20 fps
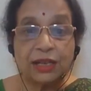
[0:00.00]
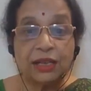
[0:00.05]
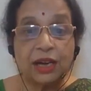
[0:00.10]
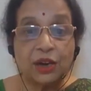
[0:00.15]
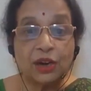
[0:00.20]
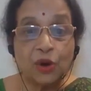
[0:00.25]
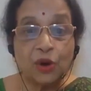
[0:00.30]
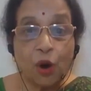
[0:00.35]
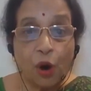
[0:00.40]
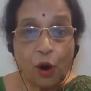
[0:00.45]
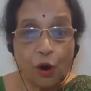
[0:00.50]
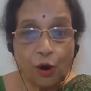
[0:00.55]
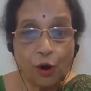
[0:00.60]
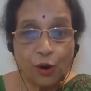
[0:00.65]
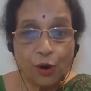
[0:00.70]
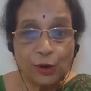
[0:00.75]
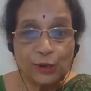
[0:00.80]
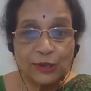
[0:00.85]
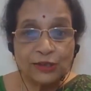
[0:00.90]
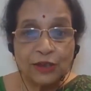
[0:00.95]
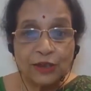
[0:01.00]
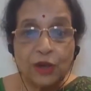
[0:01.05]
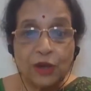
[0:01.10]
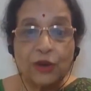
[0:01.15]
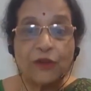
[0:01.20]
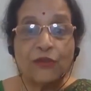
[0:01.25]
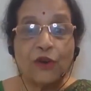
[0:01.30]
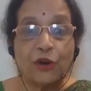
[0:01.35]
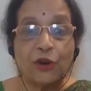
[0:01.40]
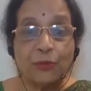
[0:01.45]
the cause
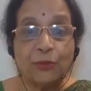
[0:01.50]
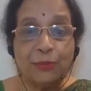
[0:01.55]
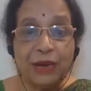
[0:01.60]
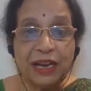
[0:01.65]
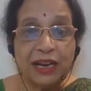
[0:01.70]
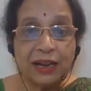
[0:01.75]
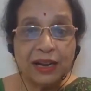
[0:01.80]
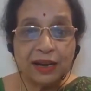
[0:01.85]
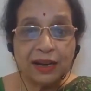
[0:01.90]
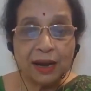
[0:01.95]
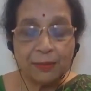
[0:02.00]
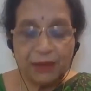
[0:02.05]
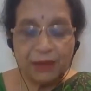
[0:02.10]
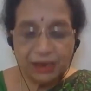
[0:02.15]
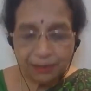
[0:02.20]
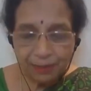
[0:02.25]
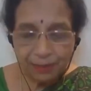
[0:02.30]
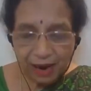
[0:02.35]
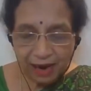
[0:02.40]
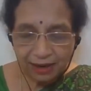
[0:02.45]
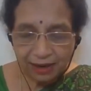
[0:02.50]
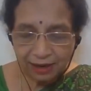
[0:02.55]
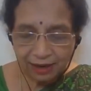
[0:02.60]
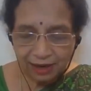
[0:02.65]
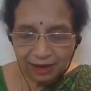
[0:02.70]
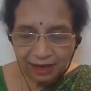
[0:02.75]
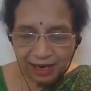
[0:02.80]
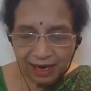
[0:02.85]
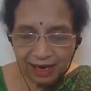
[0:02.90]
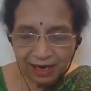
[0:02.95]
for me coming back
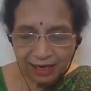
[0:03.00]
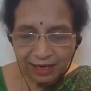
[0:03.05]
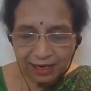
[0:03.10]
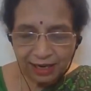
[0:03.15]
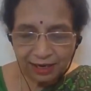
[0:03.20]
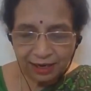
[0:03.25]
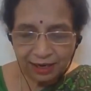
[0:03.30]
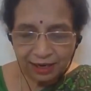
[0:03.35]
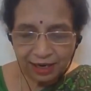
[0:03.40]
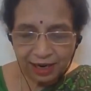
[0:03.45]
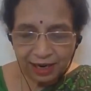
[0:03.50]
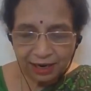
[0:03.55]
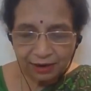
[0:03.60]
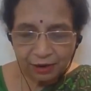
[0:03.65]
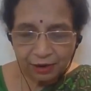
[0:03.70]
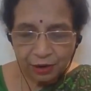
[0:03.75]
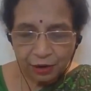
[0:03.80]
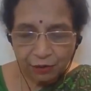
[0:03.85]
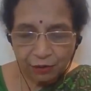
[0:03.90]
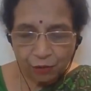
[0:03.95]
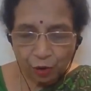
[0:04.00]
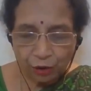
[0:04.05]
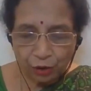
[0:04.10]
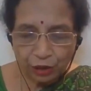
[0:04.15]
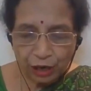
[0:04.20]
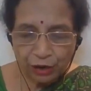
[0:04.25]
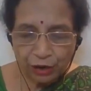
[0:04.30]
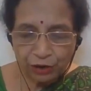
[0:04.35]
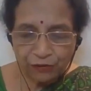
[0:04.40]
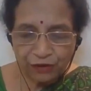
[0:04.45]
again and again. What
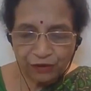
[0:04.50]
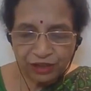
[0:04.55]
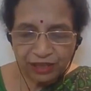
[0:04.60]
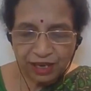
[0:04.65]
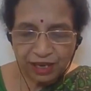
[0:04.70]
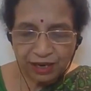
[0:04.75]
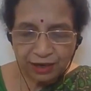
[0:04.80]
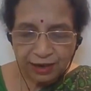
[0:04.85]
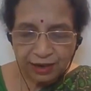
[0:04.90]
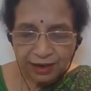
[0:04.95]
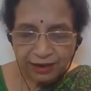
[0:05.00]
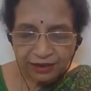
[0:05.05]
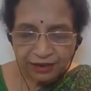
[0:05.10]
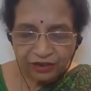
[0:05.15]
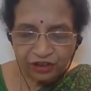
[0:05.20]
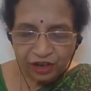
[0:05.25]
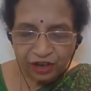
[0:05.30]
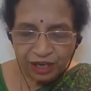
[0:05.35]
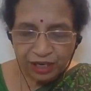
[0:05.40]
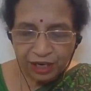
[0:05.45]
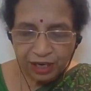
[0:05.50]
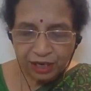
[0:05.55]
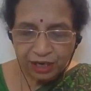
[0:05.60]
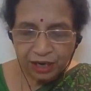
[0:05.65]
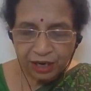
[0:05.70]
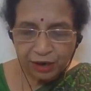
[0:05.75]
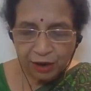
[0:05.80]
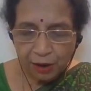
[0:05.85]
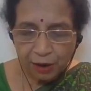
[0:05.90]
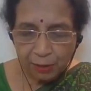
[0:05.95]
kind of a thing?
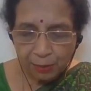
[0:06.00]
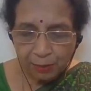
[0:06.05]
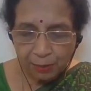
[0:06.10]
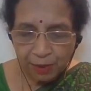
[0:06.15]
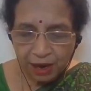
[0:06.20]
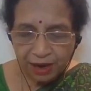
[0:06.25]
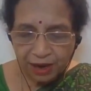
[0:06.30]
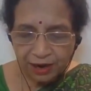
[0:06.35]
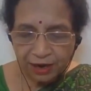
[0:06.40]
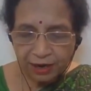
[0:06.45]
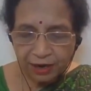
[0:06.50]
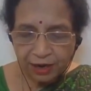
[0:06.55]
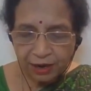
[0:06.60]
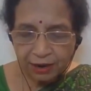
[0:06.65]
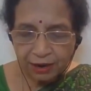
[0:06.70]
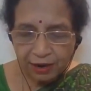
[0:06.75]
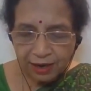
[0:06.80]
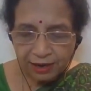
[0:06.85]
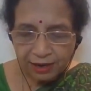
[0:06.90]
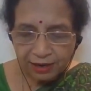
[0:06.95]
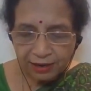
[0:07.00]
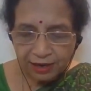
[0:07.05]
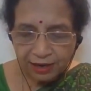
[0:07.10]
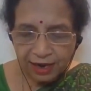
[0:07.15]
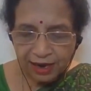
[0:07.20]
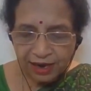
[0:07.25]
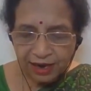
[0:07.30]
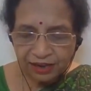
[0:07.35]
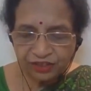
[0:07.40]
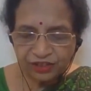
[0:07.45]
Janana, marana,
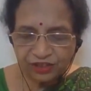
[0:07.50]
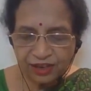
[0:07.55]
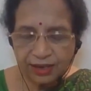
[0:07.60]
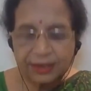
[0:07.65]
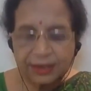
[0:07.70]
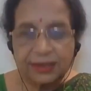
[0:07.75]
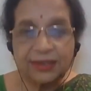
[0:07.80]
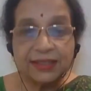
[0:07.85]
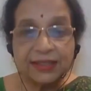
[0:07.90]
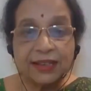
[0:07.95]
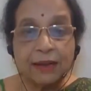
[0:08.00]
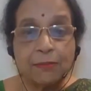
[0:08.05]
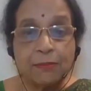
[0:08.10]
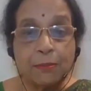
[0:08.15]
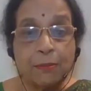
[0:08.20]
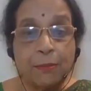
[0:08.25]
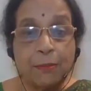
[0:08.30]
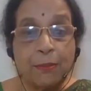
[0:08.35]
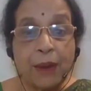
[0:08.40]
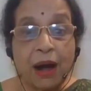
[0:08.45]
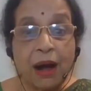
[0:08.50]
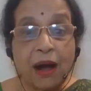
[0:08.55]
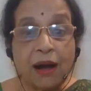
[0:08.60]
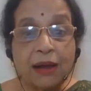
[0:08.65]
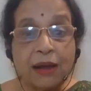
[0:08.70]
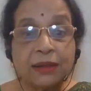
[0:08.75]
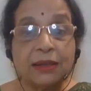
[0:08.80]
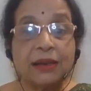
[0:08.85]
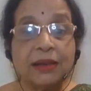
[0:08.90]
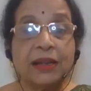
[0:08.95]
klesha,
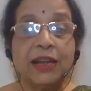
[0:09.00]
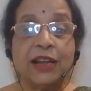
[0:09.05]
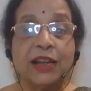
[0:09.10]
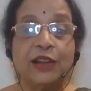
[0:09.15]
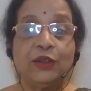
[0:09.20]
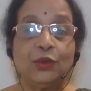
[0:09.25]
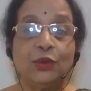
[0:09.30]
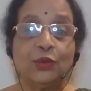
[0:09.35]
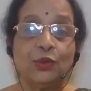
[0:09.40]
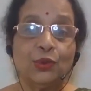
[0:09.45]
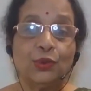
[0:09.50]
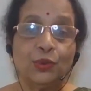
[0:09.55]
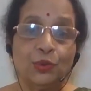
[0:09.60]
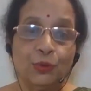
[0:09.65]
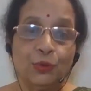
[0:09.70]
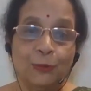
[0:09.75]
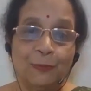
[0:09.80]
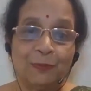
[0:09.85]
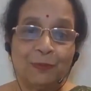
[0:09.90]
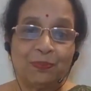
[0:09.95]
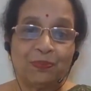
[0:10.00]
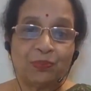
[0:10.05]
sampata hetu.